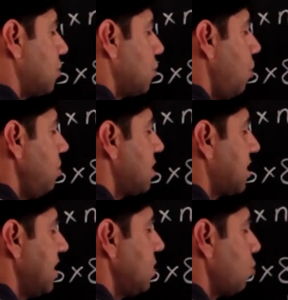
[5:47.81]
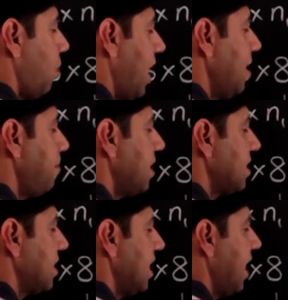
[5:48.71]
So since one
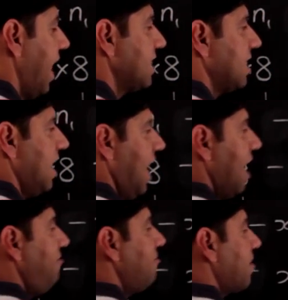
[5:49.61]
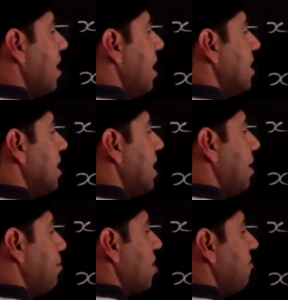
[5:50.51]
person has left, the
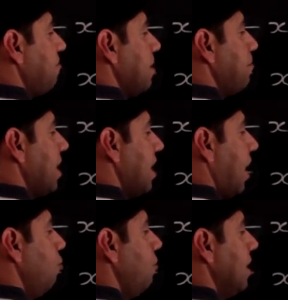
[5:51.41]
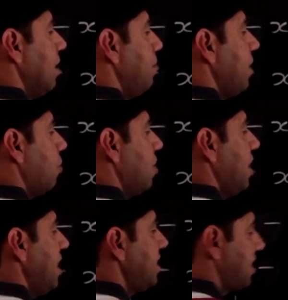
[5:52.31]
number of people now will be
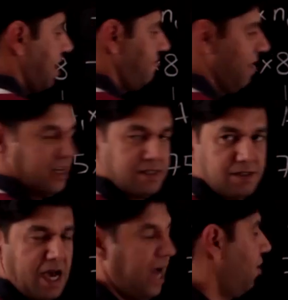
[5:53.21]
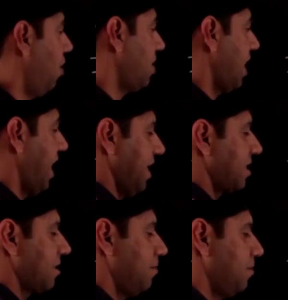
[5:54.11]
only 7 and not
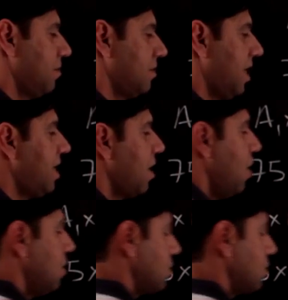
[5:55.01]
8. Right?